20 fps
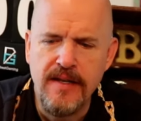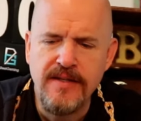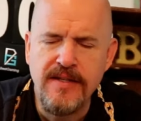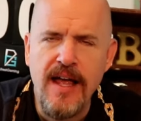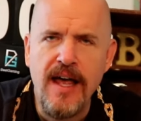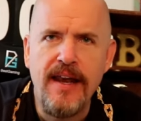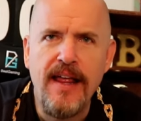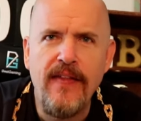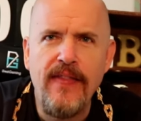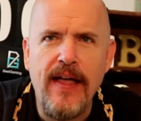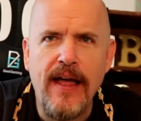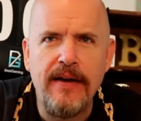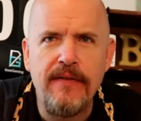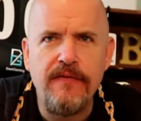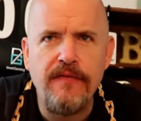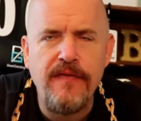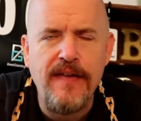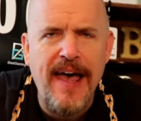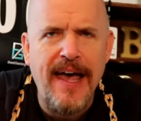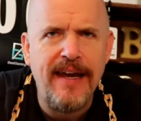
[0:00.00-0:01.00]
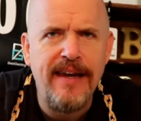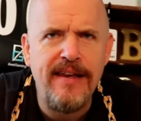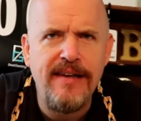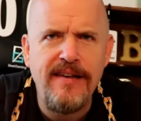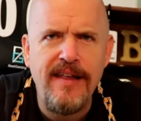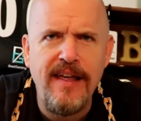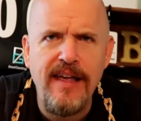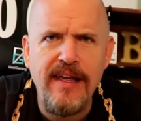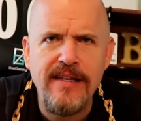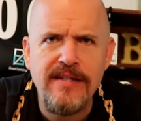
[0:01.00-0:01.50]
does not have that fatty
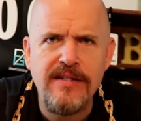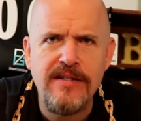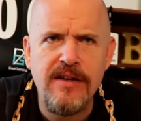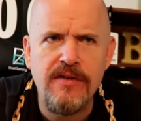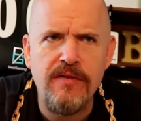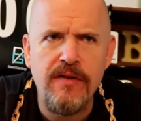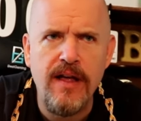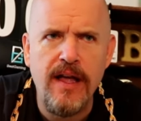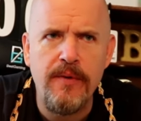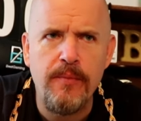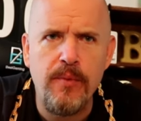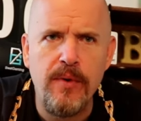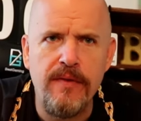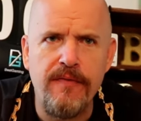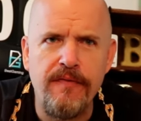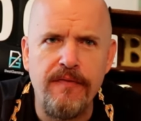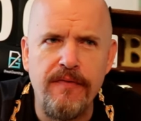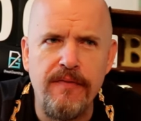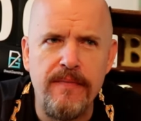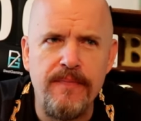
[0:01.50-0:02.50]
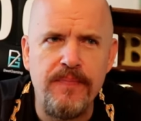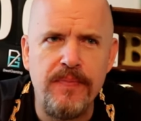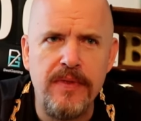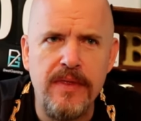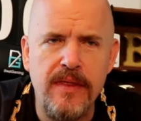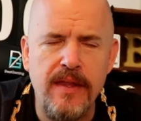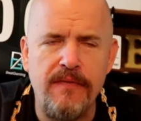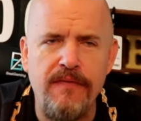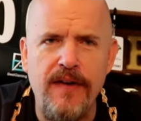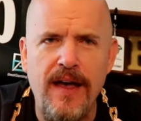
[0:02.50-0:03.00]
taste uh, with
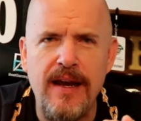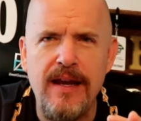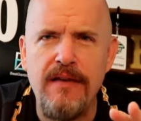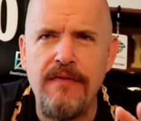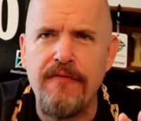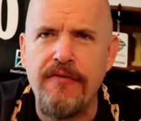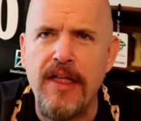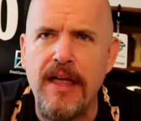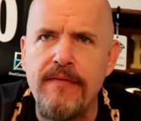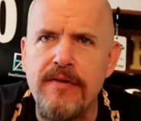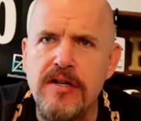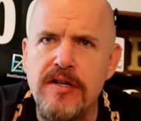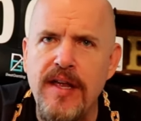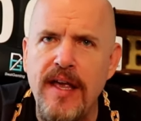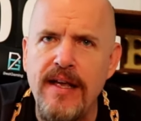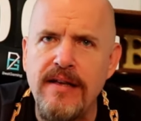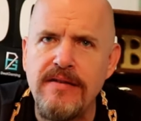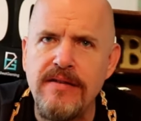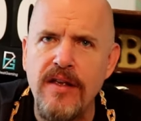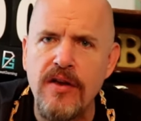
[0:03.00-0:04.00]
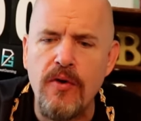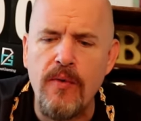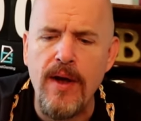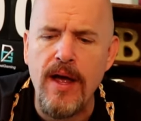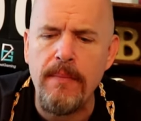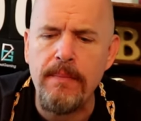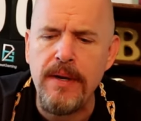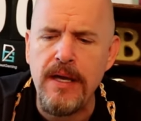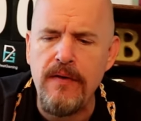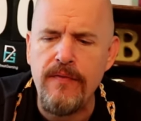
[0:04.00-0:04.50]
the fatty flavor taste that
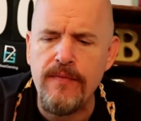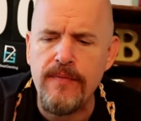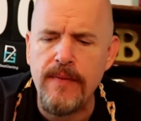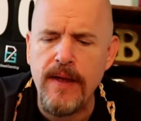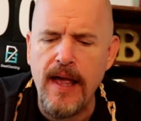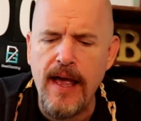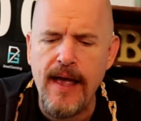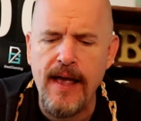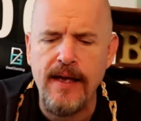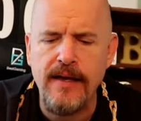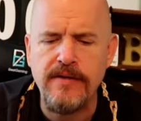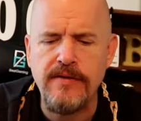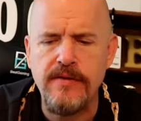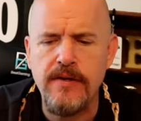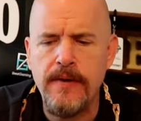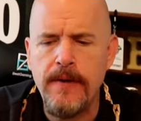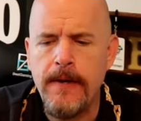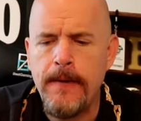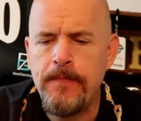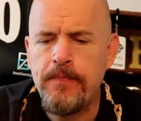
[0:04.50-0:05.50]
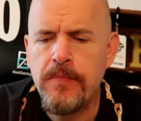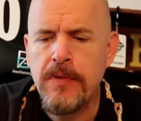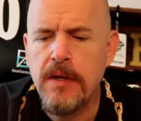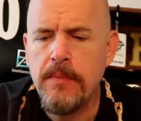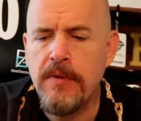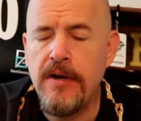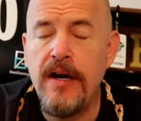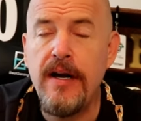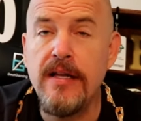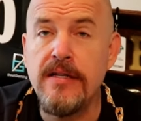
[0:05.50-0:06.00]
ground beef has,
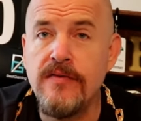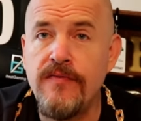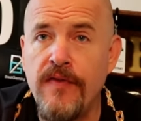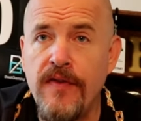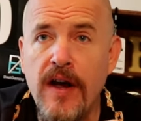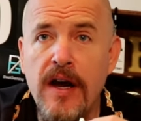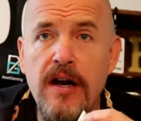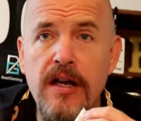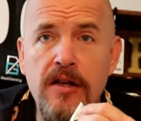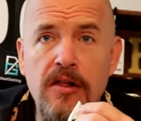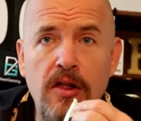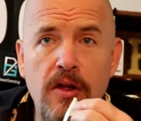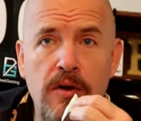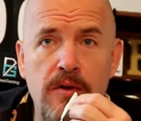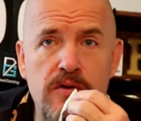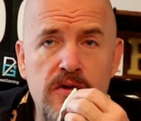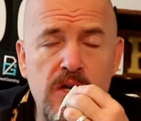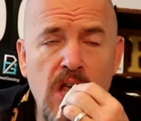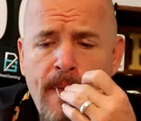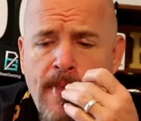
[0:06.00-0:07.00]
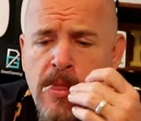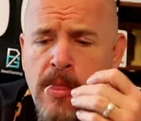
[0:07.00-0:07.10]
but it is very close